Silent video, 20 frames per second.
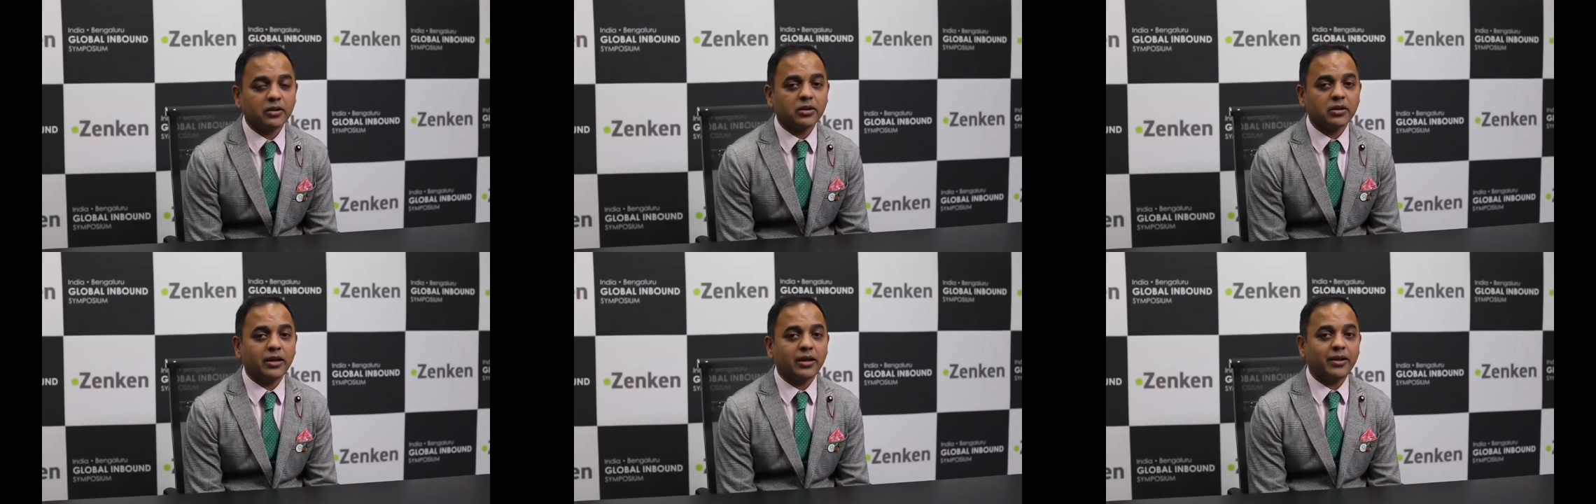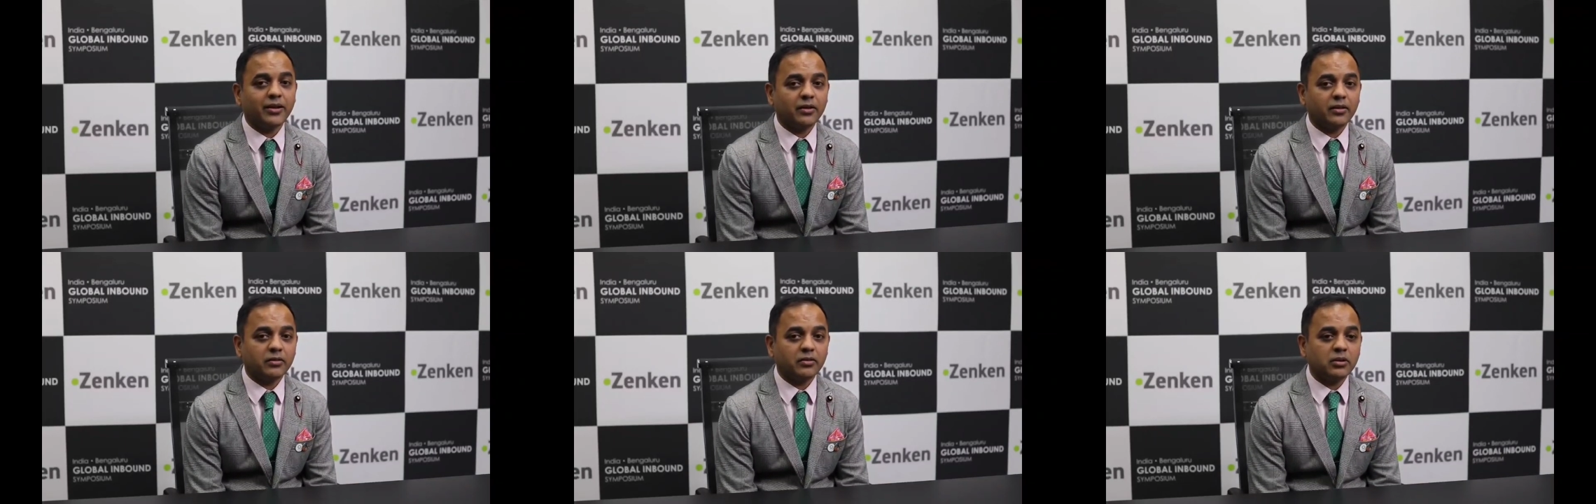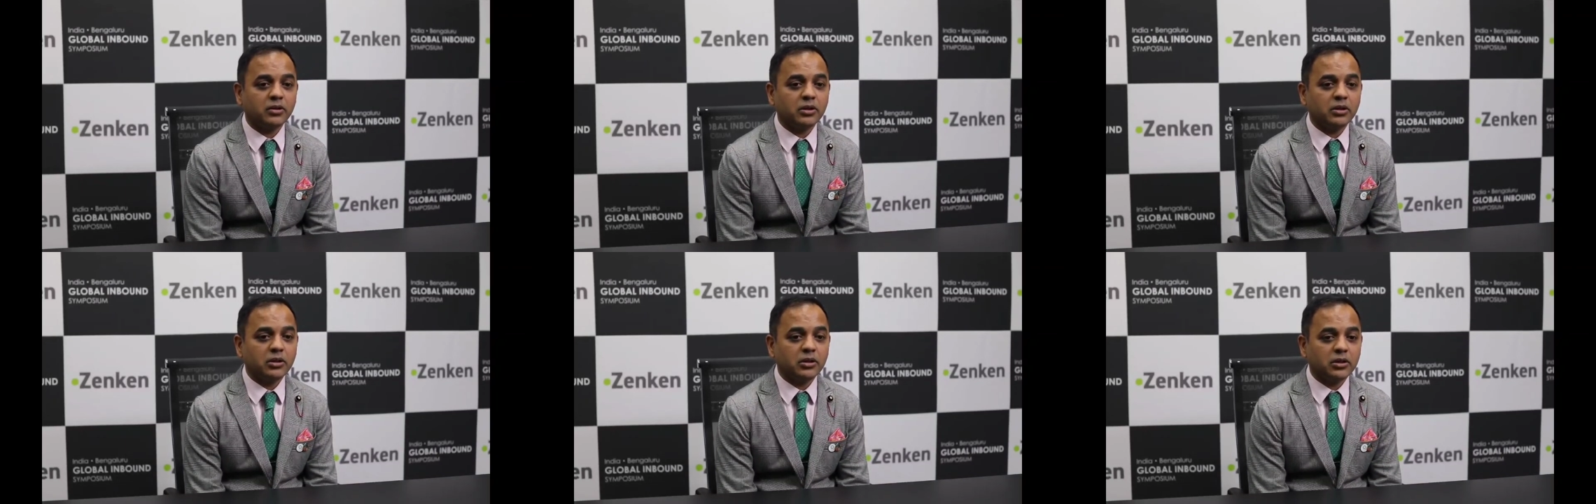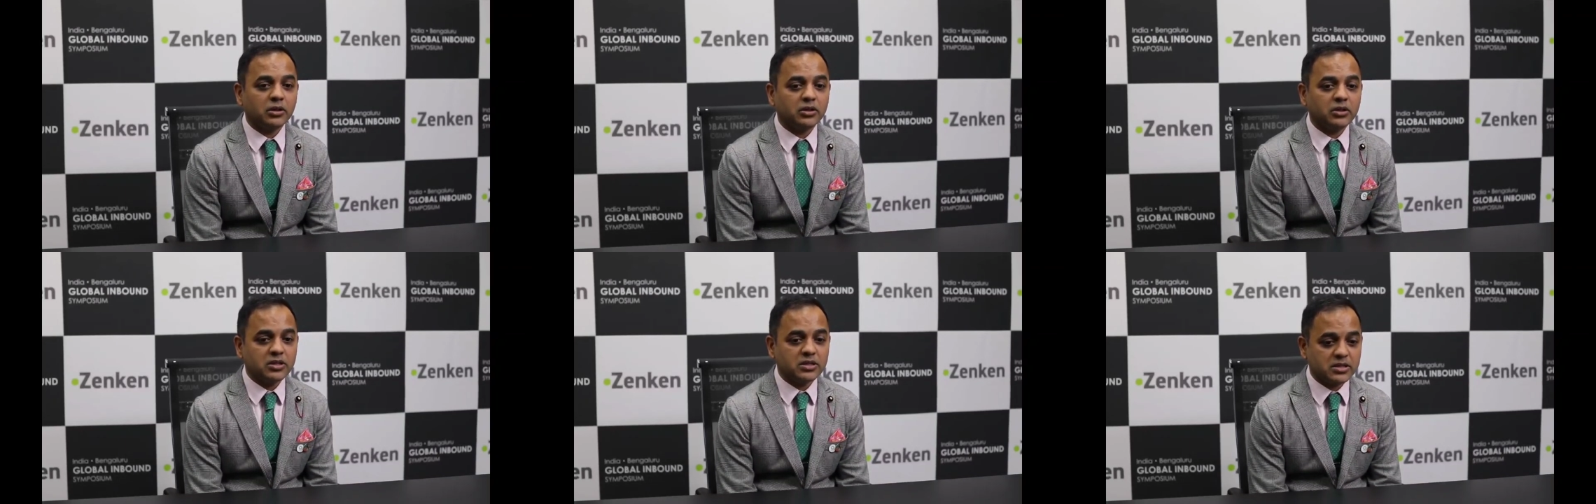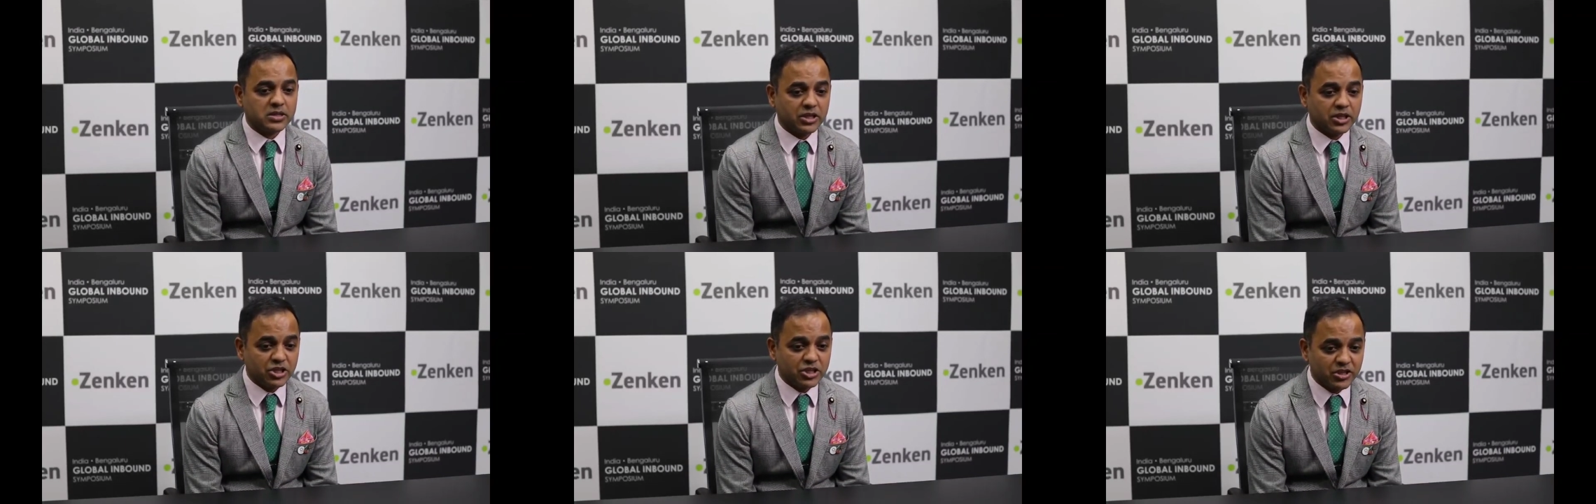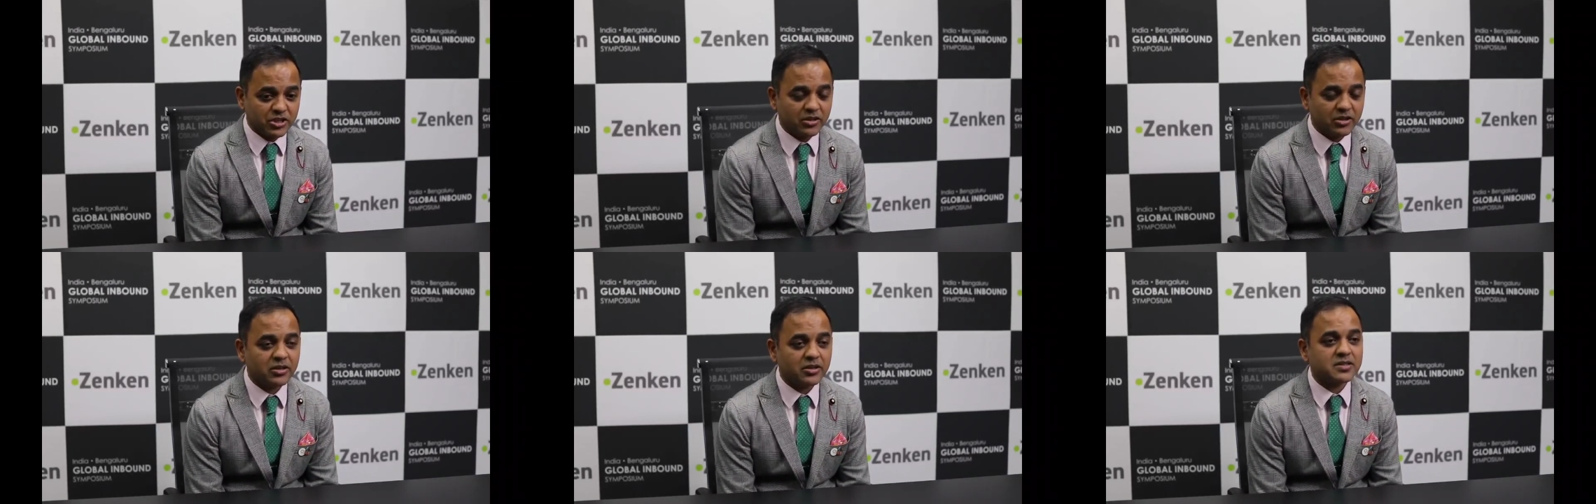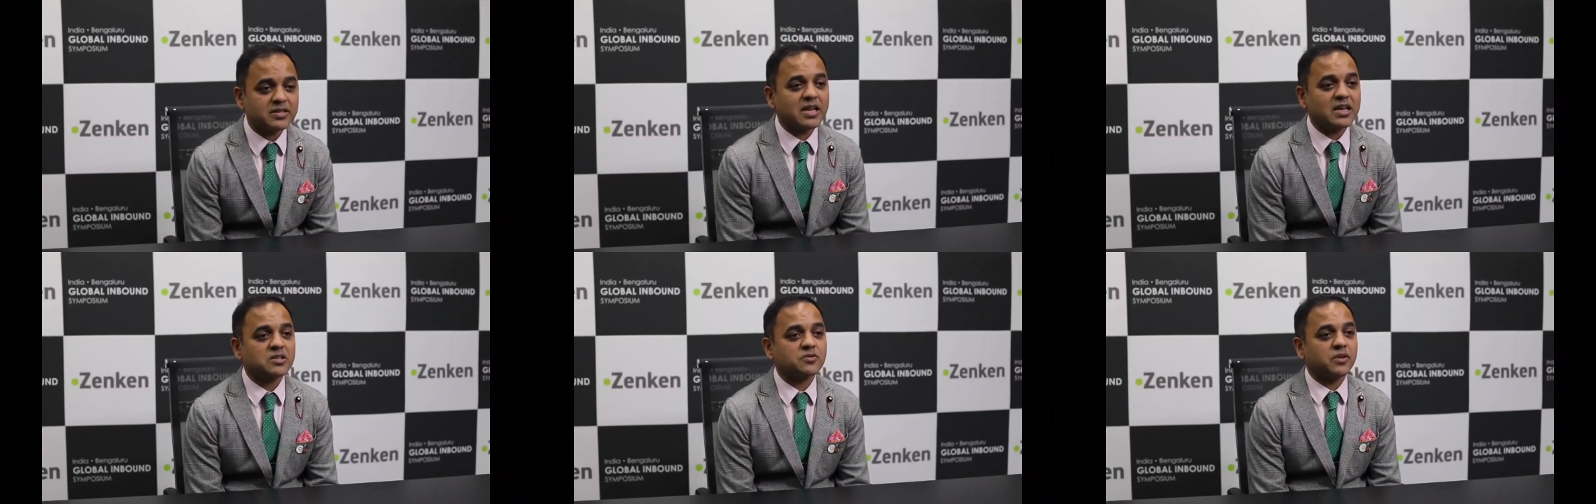and these engineers
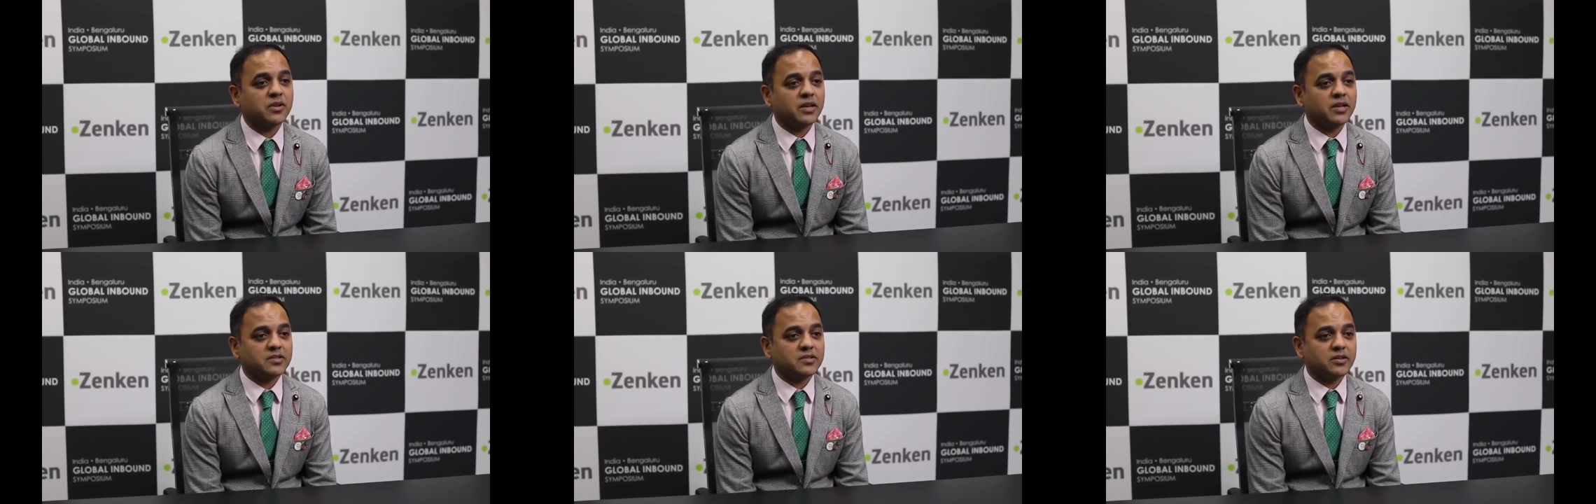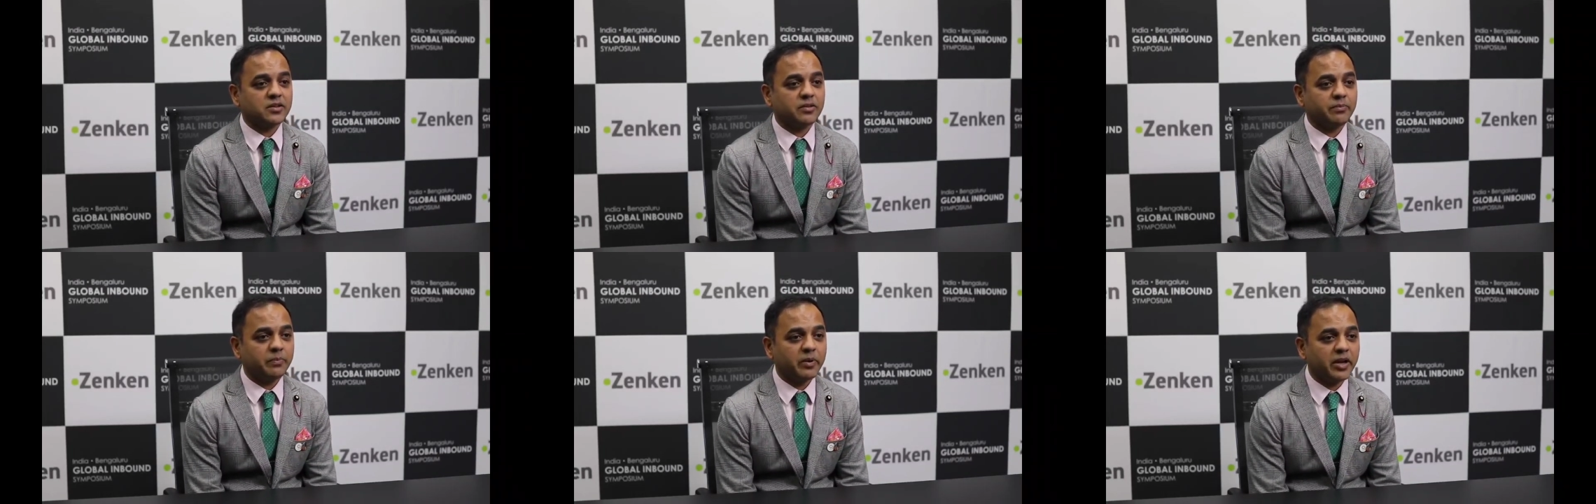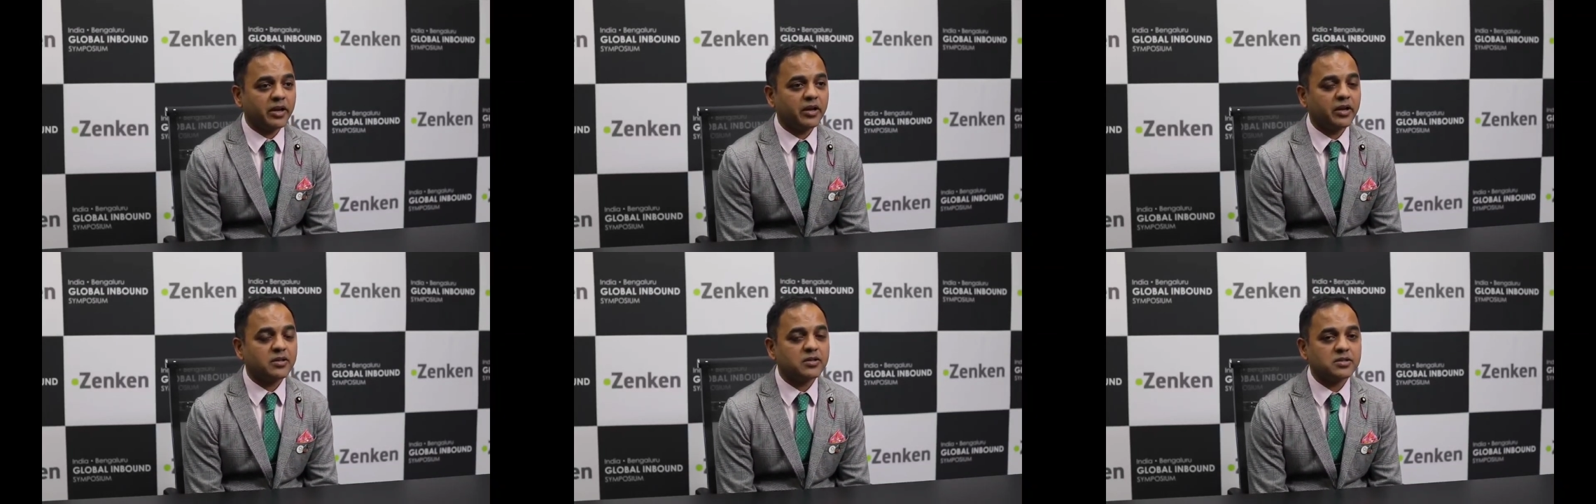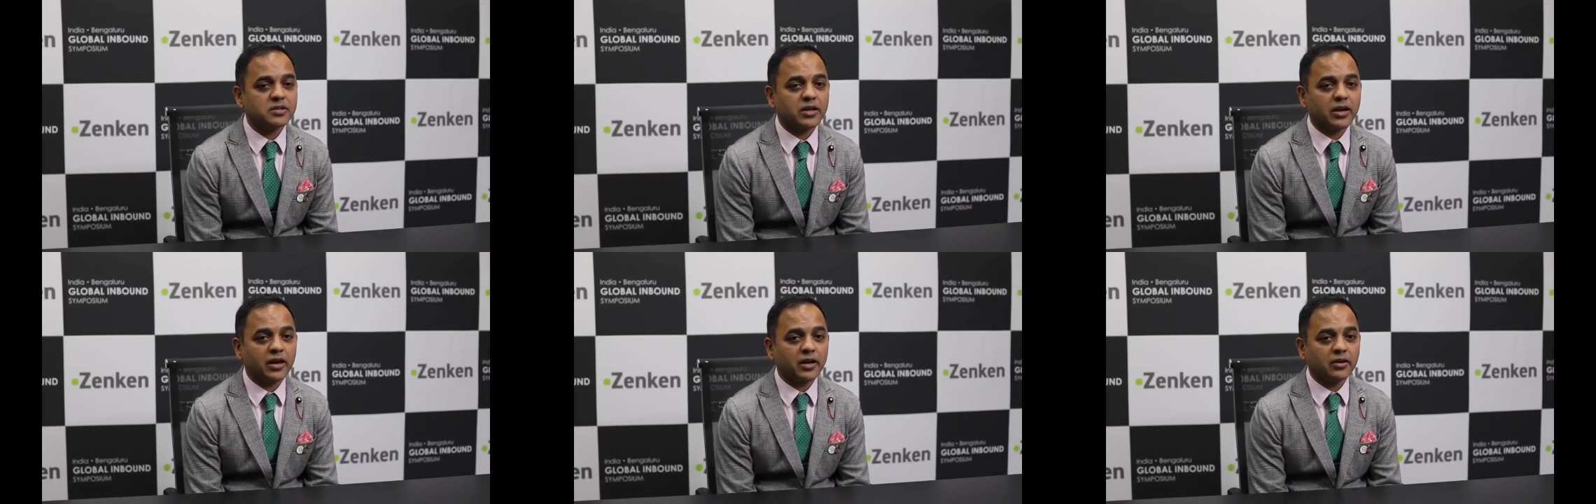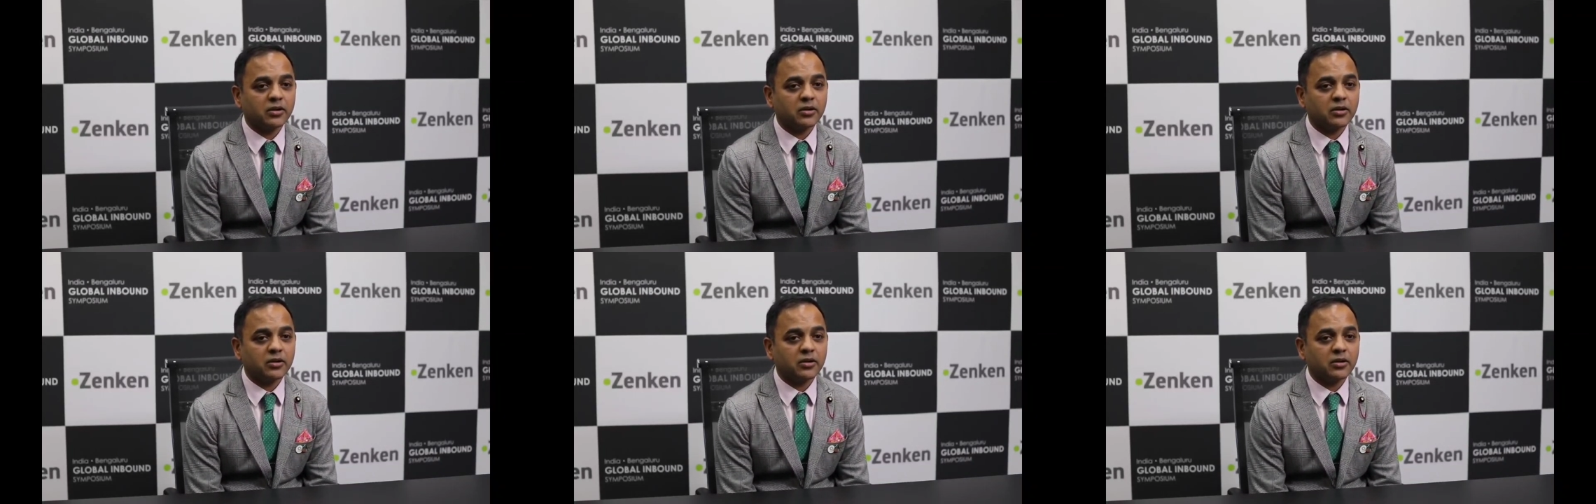as well as their parents, that